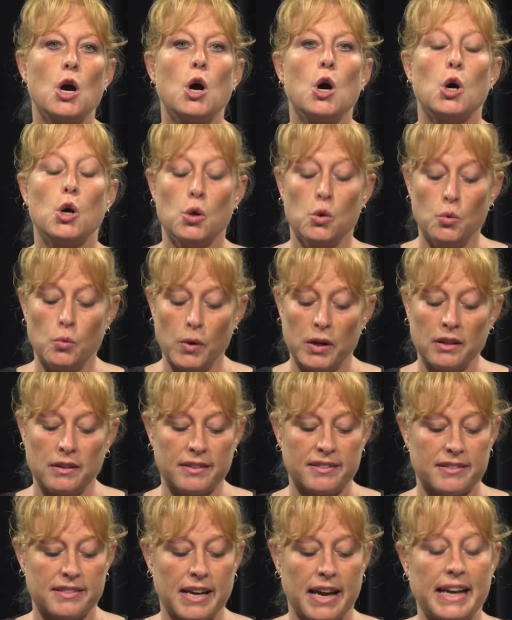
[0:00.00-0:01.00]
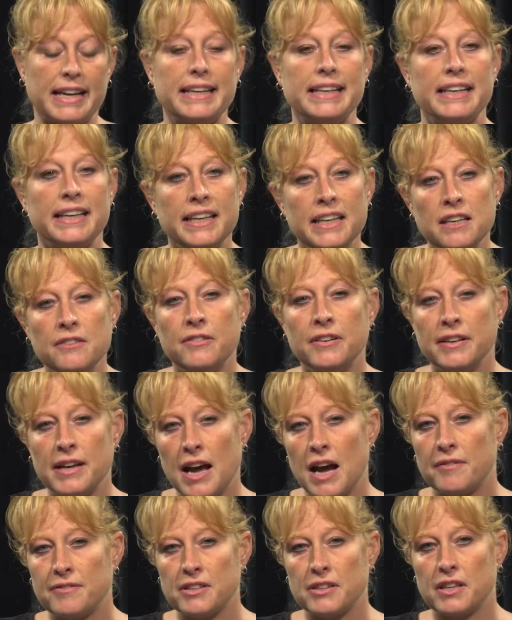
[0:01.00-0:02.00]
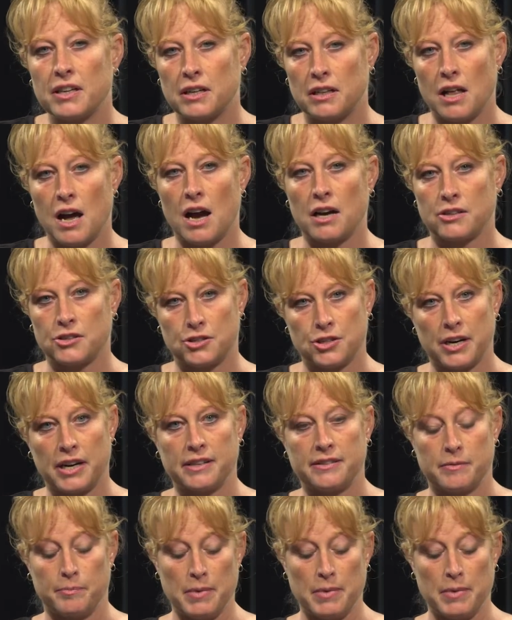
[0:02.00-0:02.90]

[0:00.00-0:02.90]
who will stay even after the clock strikes